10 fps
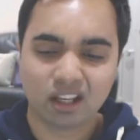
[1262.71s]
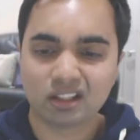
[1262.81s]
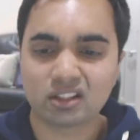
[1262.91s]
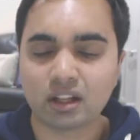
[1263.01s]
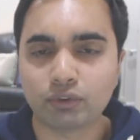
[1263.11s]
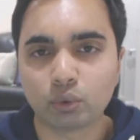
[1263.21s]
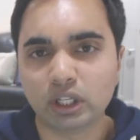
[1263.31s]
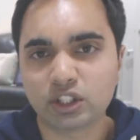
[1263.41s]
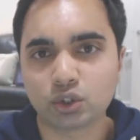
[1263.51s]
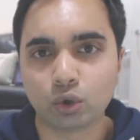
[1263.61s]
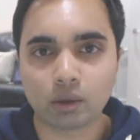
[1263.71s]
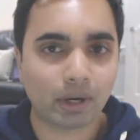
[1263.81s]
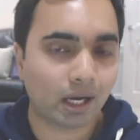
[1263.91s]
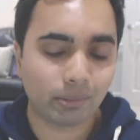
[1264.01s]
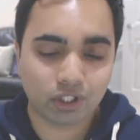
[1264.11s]
There's nothing really to talk
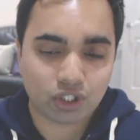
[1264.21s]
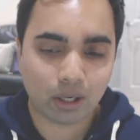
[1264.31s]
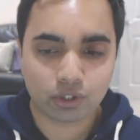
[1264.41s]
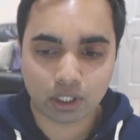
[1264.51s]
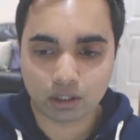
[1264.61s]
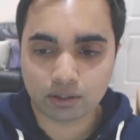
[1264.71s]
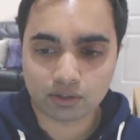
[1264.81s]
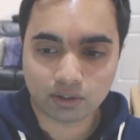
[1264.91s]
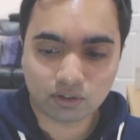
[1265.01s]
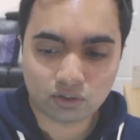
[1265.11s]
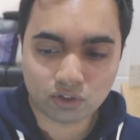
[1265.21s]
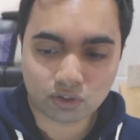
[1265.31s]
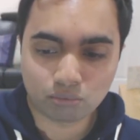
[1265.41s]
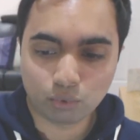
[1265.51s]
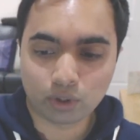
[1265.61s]
about. I mean, a shower gel is, is
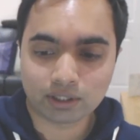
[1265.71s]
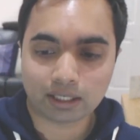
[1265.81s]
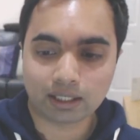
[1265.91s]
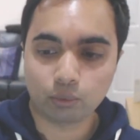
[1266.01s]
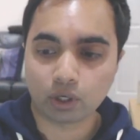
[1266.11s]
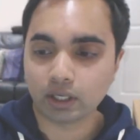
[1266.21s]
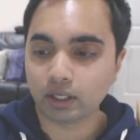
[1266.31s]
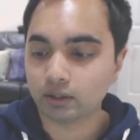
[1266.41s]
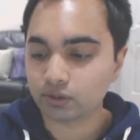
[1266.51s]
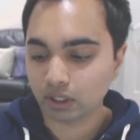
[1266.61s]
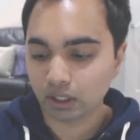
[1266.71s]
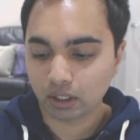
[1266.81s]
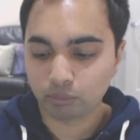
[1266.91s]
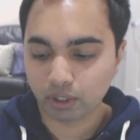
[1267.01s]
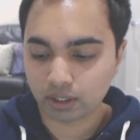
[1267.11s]
just what, exactly what it is.
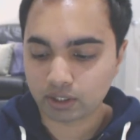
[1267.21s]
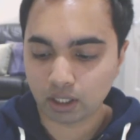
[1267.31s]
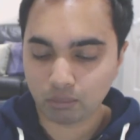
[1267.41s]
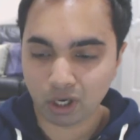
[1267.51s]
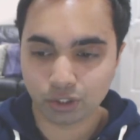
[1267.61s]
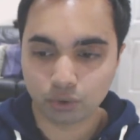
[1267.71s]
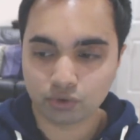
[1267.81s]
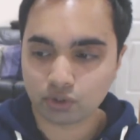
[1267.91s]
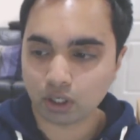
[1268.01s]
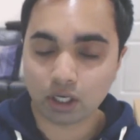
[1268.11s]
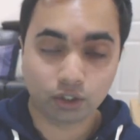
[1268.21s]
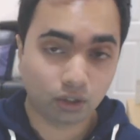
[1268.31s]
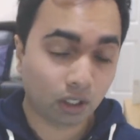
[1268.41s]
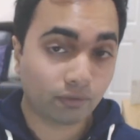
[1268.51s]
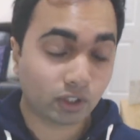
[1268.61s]
But um, I use uh,
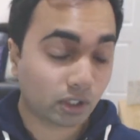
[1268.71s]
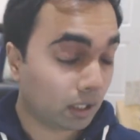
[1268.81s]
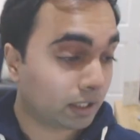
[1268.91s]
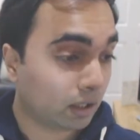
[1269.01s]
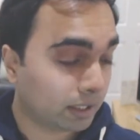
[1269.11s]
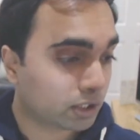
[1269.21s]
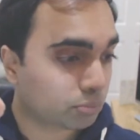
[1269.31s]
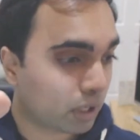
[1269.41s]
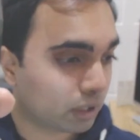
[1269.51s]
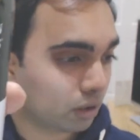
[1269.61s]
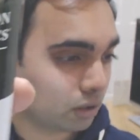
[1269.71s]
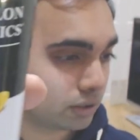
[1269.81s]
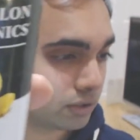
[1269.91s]
I, I like I like this brand a lot.